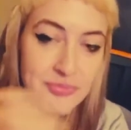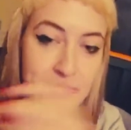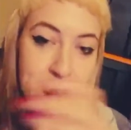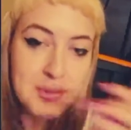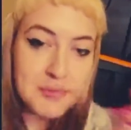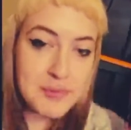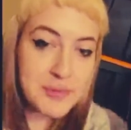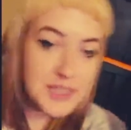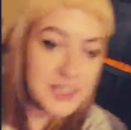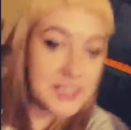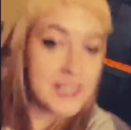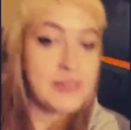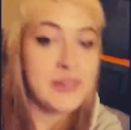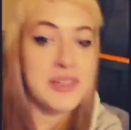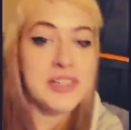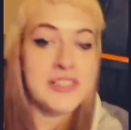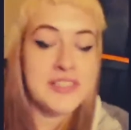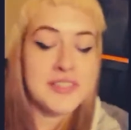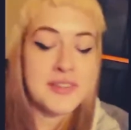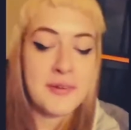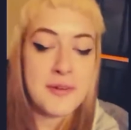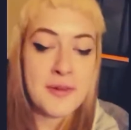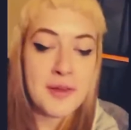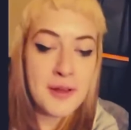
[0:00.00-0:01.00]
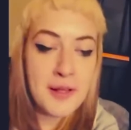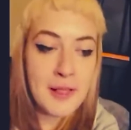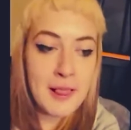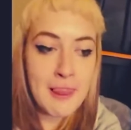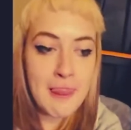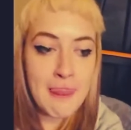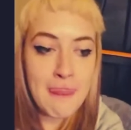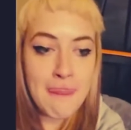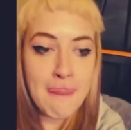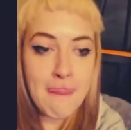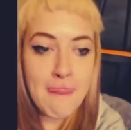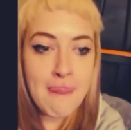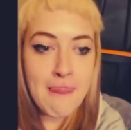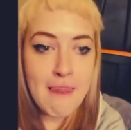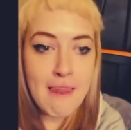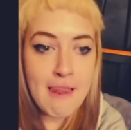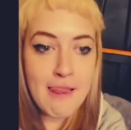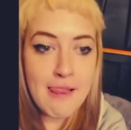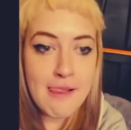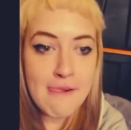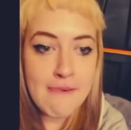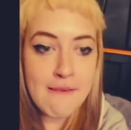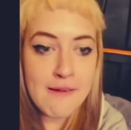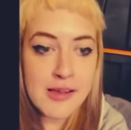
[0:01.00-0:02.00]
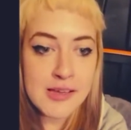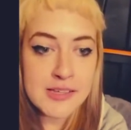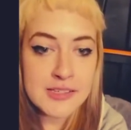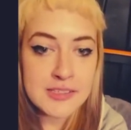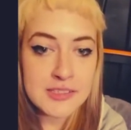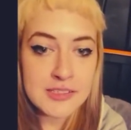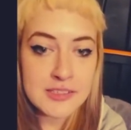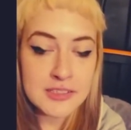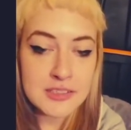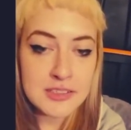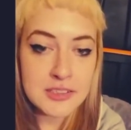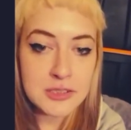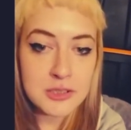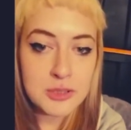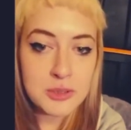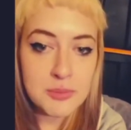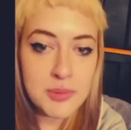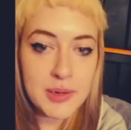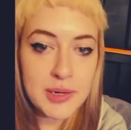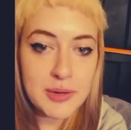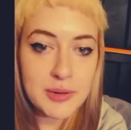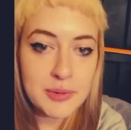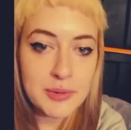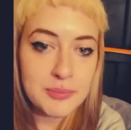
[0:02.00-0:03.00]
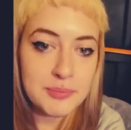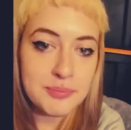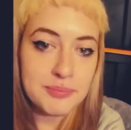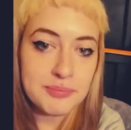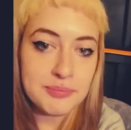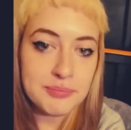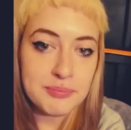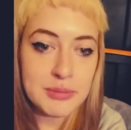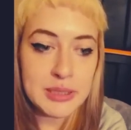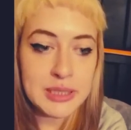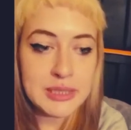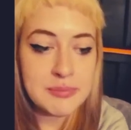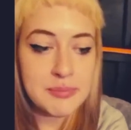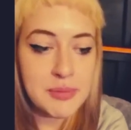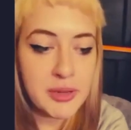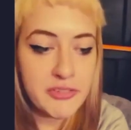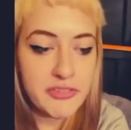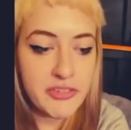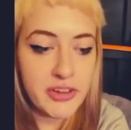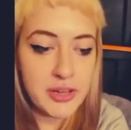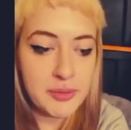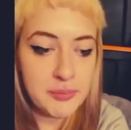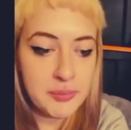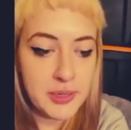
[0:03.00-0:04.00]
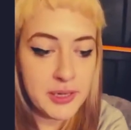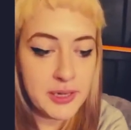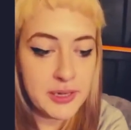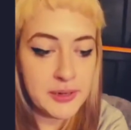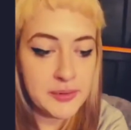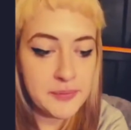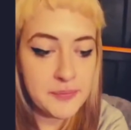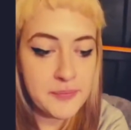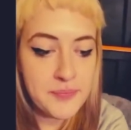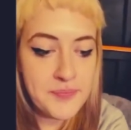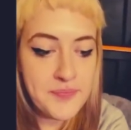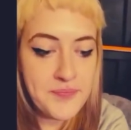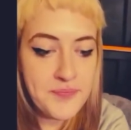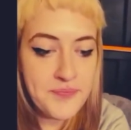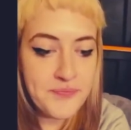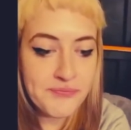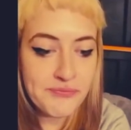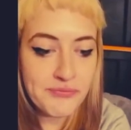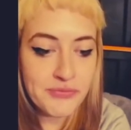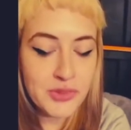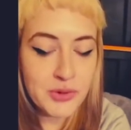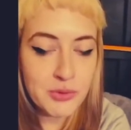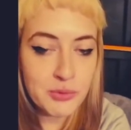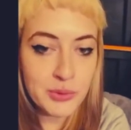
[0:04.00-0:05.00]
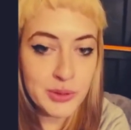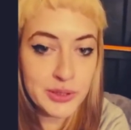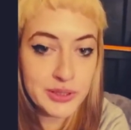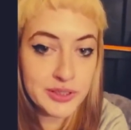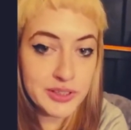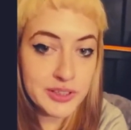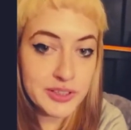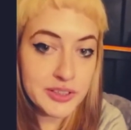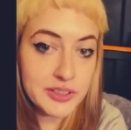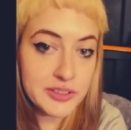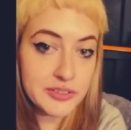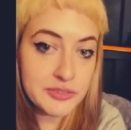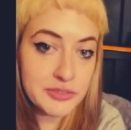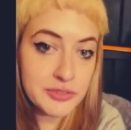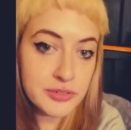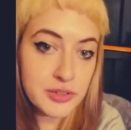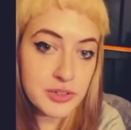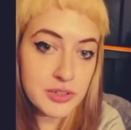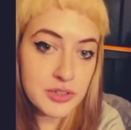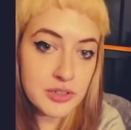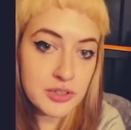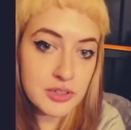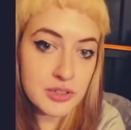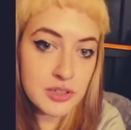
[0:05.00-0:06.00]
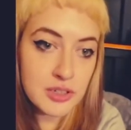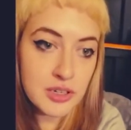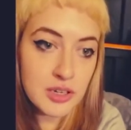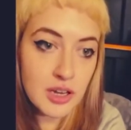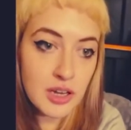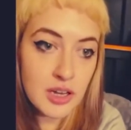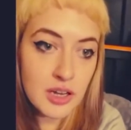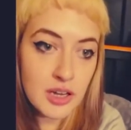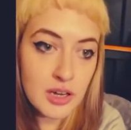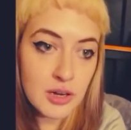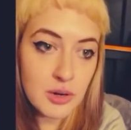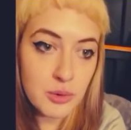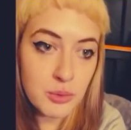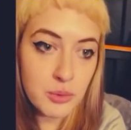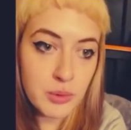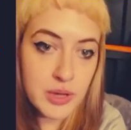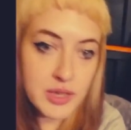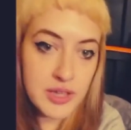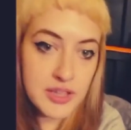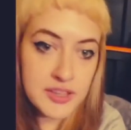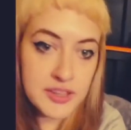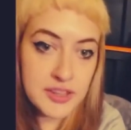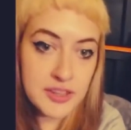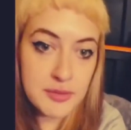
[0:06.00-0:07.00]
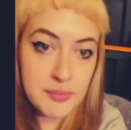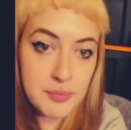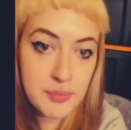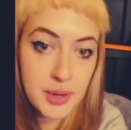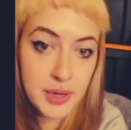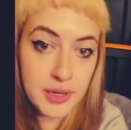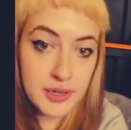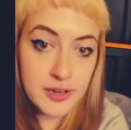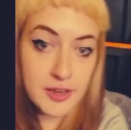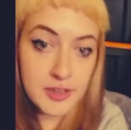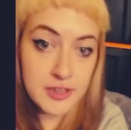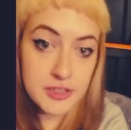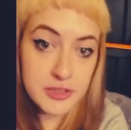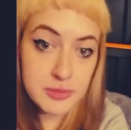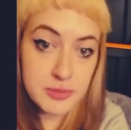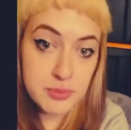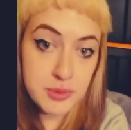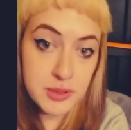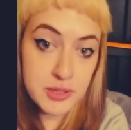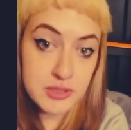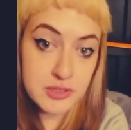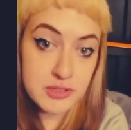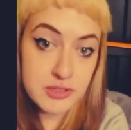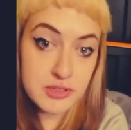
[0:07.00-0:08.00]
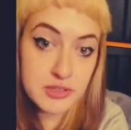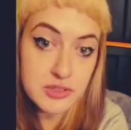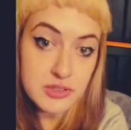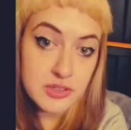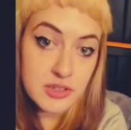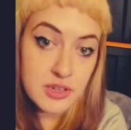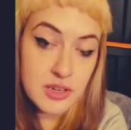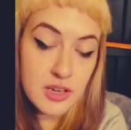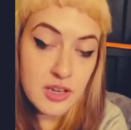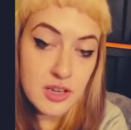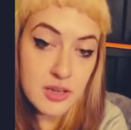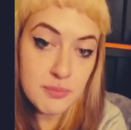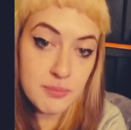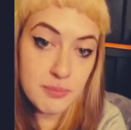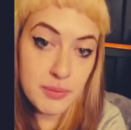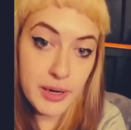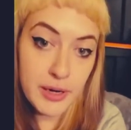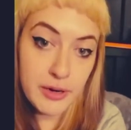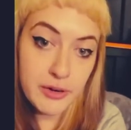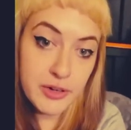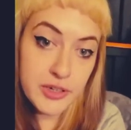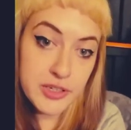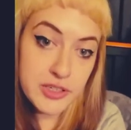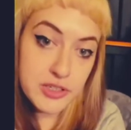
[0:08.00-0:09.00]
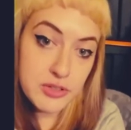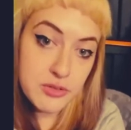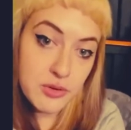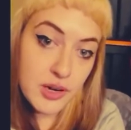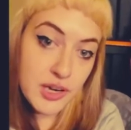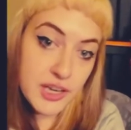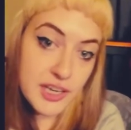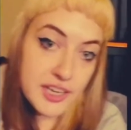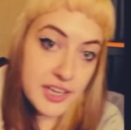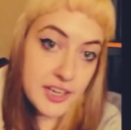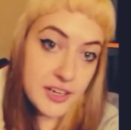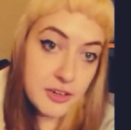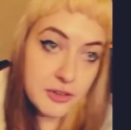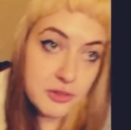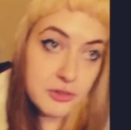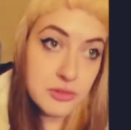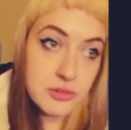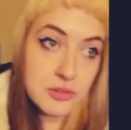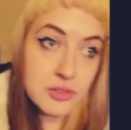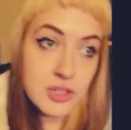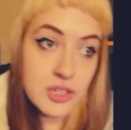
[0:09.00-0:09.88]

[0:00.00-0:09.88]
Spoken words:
But anyways, so a little about me and my family. We live with my husband's parents right now.